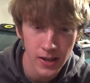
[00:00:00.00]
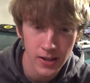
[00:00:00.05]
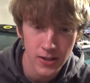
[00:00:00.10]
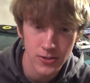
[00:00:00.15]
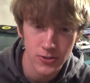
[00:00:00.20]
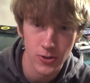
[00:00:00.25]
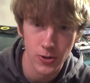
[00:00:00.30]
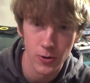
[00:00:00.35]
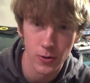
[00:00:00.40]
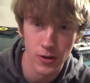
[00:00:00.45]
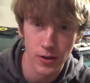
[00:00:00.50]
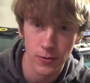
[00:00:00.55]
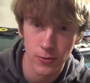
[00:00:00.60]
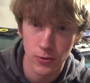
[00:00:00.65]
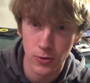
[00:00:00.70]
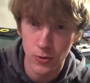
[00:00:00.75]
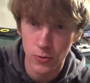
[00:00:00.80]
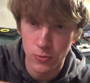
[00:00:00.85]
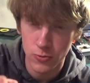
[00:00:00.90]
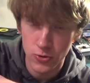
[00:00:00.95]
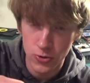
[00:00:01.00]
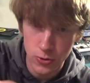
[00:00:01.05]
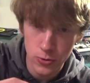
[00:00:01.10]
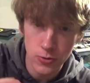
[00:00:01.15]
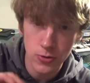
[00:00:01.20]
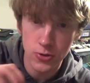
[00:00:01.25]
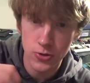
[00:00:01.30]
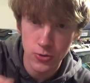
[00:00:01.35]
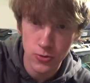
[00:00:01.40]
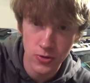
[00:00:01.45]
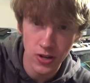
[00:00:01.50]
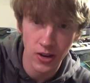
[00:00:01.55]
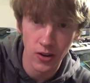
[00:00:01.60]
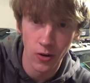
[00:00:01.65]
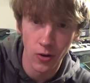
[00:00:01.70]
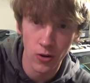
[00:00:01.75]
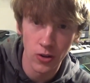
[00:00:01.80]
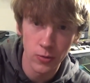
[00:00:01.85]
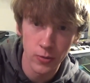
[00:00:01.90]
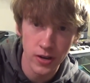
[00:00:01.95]
So if you screw the screw down
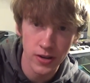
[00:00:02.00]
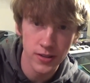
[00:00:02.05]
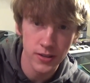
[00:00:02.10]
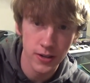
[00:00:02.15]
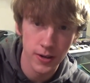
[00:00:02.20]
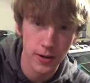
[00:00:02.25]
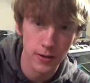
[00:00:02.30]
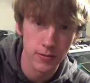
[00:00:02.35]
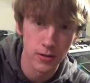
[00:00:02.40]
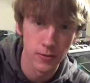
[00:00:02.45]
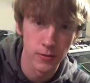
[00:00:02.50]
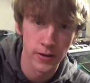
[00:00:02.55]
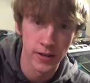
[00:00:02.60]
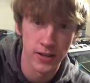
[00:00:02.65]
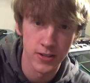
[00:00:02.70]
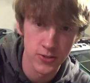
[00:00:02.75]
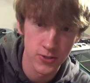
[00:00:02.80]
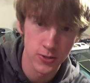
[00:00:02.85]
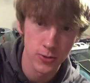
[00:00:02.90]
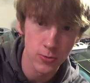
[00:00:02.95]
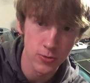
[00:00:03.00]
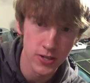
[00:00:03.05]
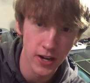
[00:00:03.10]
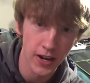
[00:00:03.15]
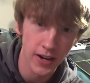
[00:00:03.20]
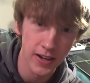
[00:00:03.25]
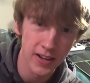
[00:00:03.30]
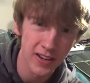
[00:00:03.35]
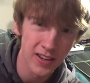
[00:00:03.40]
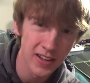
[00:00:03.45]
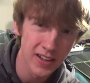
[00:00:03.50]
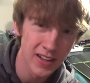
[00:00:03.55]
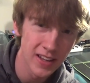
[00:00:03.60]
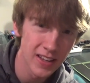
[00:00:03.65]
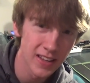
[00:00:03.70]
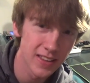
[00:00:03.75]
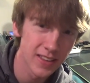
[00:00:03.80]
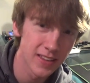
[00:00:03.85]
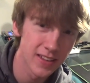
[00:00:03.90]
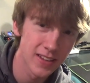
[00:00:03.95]
all the way on the cutoff lever and it's too tight,
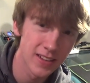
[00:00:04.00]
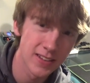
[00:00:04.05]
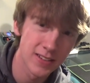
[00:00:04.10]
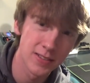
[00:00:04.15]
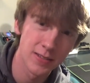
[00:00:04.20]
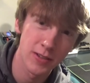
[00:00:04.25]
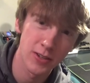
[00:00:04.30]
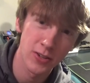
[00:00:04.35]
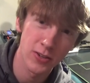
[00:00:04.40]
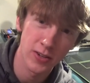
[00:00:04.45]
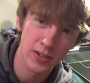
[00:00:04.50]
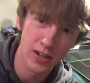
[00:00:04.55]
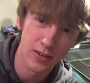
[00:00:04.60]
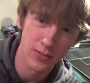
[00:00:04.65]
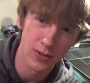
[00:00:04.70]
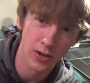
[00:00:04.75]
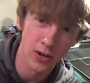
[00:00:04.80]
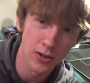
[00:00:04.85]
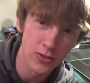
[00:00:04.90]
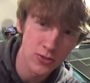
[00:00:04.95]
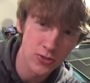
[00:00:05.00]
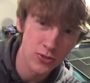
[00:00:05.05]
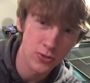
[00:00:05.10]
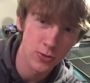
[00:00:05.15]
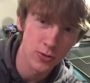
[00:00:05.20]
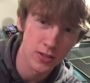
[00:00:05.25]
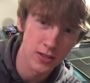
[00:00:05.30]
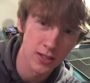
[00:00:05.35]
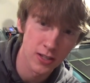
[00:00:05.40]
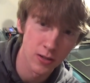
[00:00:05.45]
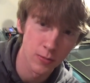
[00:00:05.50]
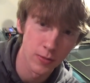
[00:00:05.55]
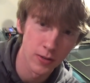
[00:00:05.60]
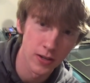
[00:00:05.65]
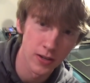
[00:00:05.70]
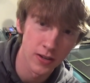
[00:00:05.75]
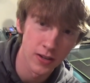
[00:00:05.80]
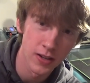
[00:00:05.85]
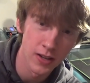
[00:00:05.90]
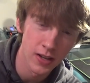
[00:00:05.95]
then you're going to have to unscrew it a little
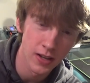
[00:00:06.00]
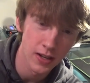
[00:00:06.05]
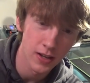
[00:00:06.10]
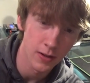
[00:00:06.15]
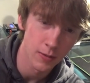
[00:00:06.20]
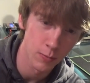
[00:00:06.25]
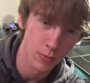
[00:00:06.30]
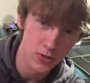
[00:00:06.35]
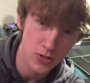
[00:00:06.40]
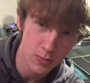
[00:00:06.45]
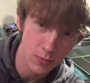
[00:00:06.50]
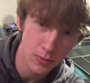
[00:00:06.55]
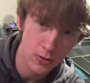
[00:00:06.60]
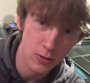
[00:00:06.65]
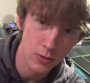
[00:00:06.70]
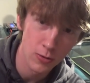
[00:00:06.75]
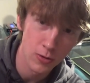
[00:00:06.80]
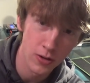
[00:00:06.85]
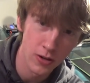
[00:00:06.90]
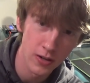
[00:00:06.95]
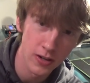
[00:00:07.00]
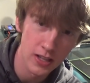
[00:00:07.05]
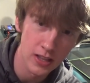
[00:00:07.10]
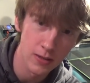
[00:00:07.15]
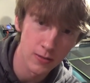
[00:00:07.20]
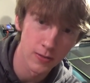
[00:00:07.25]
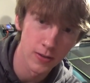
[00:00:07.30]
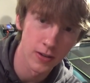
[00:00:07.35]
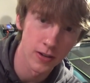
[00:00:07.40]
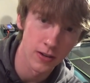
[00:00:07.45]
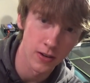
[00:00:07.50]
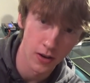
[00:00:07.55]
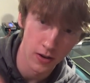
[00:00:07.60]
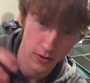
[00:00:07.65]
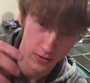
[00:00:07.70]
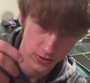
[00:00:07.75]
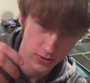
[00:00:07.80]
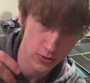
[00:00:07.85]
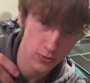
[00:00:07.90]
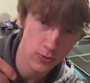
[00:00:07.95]
bit, put some glue underneath of it on
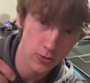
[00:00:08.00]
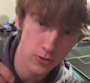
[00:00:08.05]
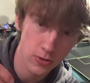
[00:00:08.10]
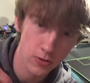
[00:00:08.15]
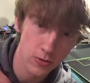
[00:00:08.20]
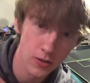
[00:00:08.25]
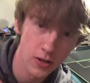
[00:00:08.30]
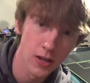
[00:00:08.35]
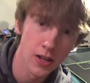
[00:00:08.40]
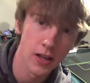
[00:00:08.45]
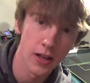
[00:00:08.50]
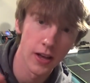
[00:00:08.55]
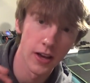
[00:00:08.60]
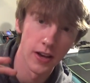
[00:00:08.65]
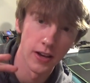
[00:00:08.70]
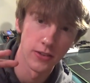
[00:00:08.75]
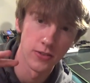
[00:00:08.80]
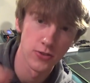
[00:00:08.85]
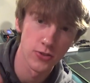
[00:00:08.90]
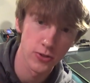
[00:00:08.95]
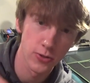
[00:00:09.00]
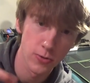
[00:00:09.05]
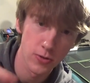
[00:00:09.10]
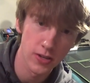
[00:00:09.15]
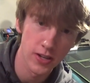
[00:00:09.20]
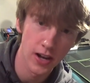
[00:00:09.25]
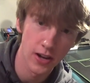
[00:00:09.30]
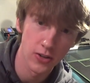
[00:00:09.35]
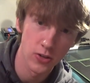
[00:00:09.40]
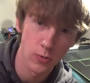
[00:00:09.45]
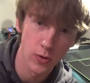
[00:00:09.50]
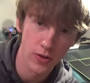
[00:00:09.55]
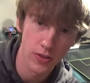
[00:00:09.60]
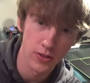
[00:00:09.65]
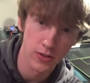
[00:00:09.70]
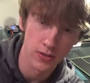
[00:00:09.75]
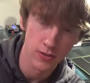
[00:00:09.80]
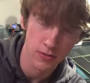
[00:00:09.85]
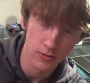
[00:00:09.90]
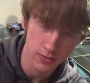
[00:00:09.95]
the screw, and screw it down to where
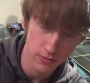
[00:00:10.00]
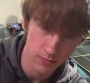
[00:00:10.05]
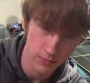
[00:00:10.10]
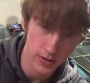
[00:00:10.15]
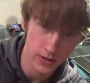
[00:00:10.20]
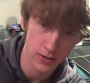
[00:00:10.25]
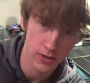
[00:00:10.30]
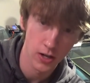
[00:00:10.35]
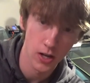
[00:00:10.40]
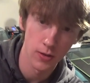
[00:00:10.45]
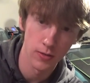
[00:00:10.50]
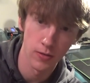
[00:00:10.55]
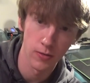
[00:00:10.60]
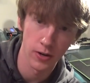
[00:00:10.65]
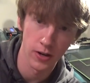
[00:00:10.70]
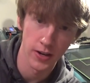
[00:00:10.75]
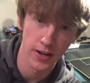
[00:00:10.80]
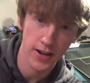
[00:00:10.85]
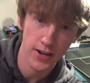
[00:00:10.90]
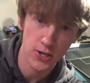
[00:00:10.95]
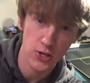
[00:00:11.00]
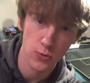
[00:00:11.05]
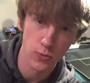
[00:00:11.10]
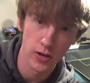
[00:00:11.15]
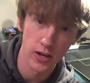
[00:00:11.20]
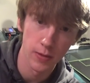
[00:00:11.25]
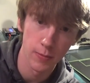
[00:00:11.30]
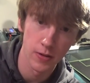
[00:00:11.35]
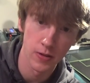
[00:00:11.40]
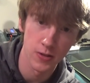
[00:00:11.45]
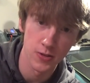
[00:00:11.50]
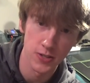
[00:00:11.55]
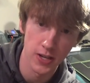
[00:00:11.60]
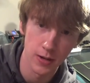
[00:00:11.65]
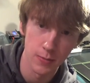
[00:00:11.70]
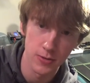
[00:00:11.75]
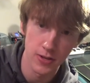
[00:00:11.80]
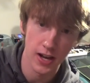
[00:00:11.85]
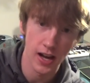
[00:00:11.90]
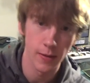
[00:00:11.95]
the cutoff lever can actuate, but at the
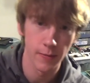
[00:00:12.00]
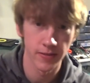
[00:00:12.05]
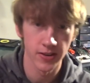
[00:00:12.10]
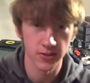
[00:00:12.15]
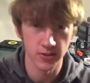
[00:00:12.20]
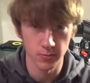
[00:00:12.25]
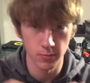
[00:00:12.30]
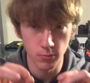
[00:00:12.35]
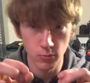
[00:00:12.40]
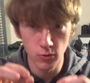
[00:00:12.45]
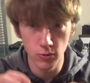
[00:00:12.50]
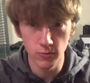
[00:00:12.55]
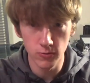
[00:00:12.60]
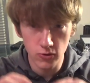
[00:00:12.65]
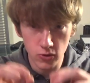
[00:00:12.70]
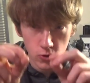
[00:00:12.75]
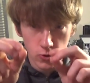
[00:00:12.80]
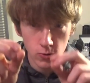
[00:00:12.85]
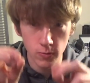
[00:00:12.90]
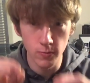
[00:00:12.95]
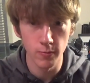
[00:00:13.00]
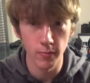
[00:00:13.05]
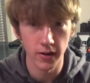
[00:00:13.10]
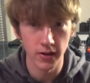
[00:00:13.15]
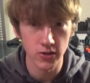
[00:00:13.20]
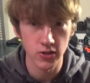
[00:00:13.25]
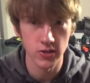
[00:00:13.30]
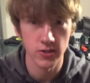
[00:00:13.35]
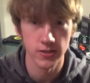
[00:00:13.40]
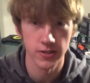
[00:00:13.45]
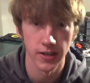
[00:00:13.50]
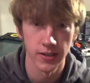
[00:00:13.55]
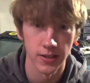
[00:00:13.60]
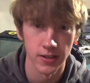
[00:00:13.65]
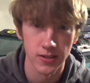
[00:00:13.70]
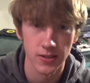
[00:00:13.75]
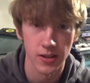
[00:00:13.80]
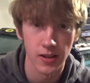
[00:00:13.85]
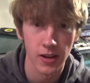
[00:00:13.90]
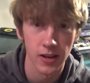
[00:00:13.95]
same time it doesn't move too much side to
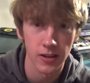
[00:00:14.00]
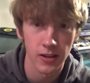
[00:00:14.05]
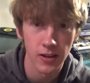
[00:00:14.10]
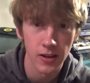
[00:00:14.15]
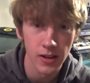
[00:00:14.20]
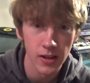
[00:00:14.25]
side.